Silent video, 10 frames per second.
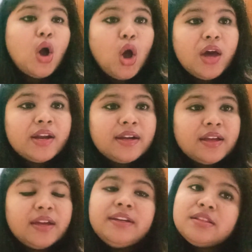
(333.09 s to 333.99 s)
or
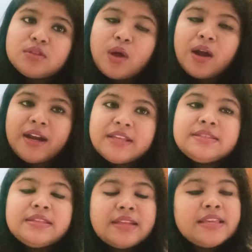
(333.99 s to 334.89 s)
it is called
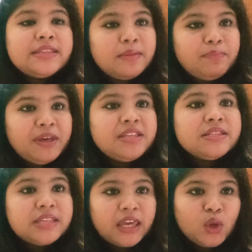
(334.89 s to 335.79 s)
as SAP
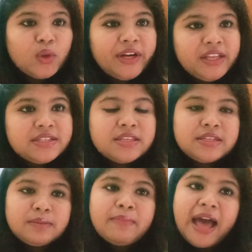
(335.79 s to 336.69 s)
Security
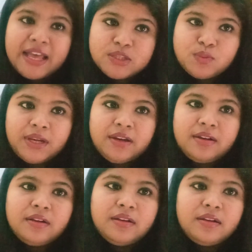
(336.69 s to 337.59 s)
System as well.
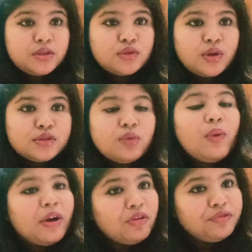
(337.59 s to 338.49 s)
This is also
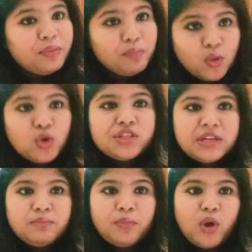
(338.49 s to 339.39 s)
one of the most
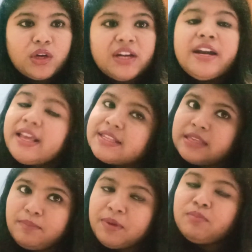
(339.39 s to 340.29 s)
important
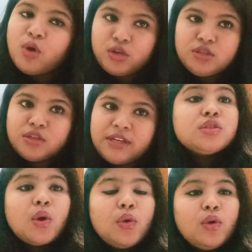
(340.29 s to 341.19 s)
SAP modules.
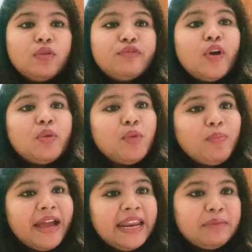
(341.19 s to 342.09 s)
So for
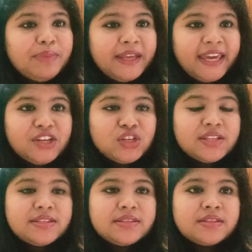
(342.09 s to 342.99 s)
mobile
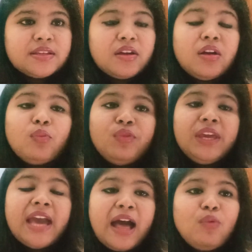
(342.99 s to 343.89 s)
applications,
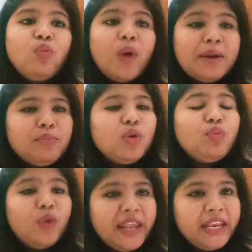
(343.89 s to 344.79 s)
we have one more
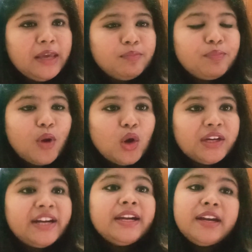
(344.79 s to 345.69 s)
very
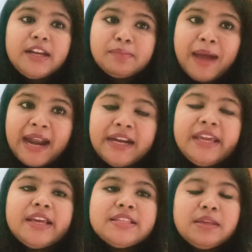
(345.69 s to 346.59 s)
important and
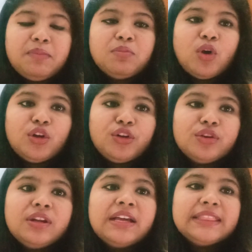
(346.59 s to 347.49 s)
demanding SAP
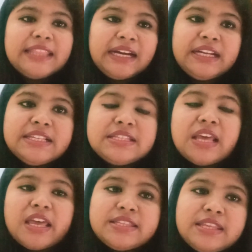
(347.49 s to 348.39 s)
module, that is
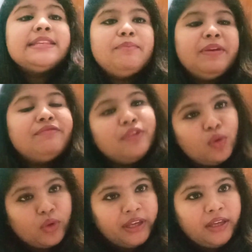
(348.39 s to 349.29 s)
SAP
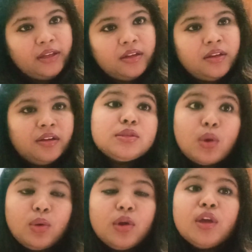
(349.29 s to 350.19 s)
Flori.
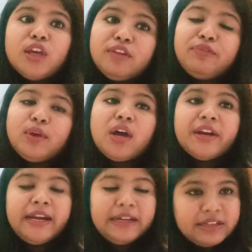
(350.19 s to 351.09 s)
So if you
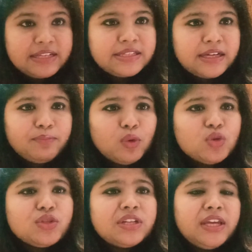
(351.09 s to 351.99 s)
are interested
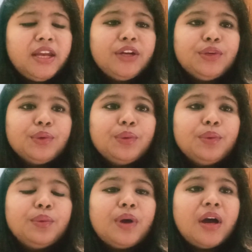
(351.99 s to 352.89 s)
mostly
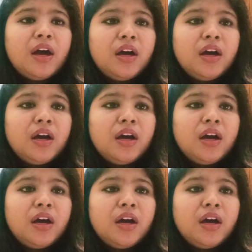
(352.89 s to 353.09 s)
into